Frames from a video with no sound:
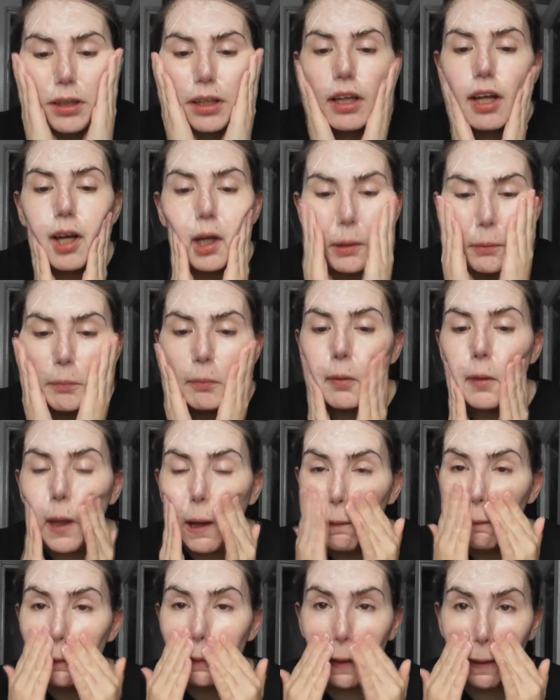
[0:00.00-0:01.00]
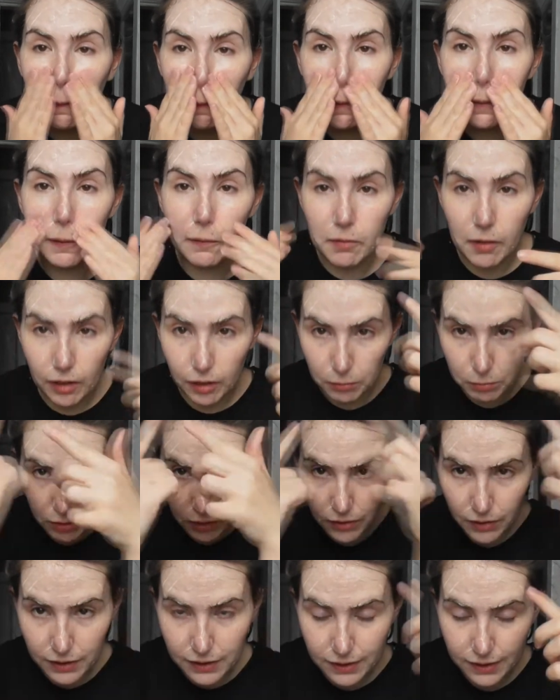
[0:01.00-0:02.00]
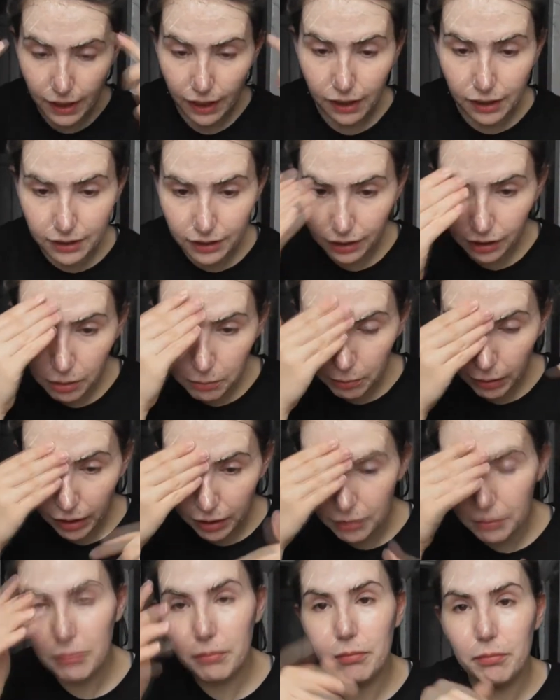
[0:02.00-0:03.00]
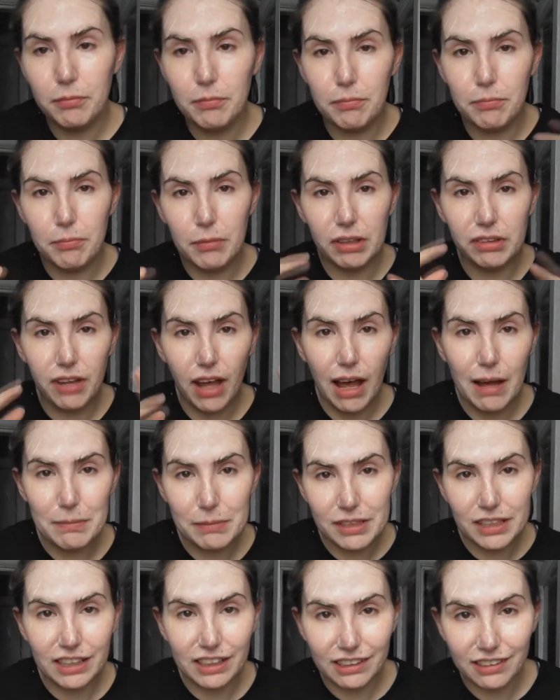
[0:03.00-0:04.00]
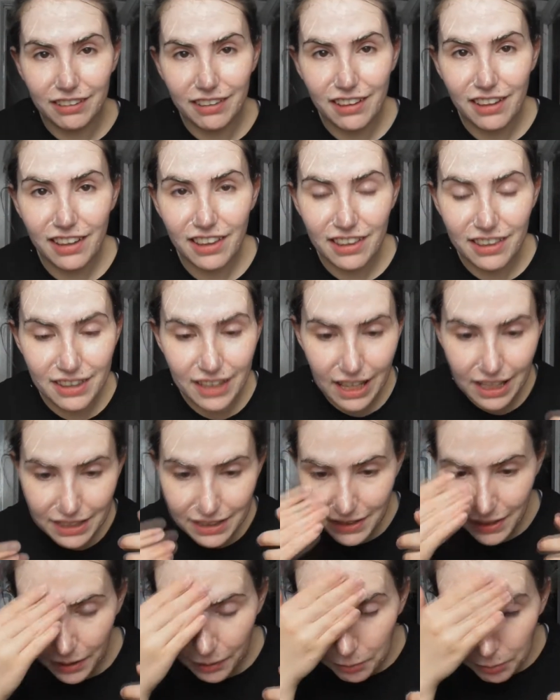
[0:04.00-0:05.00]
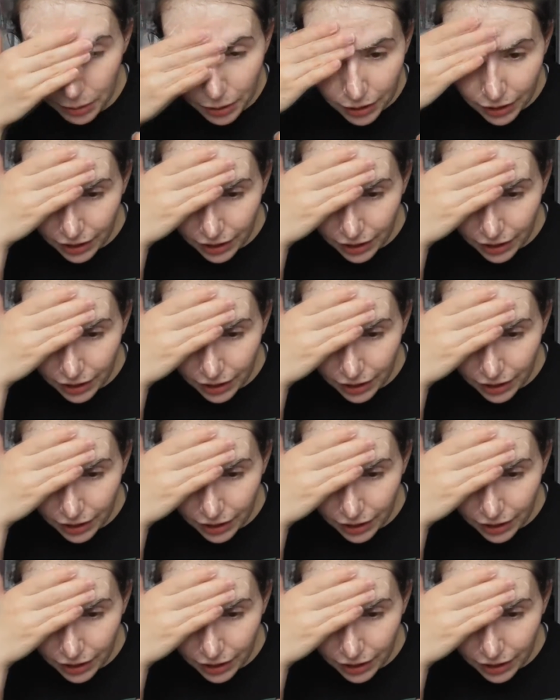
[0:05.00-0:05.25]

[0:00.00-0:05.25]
That was how I developed this technique, by adapting that tip.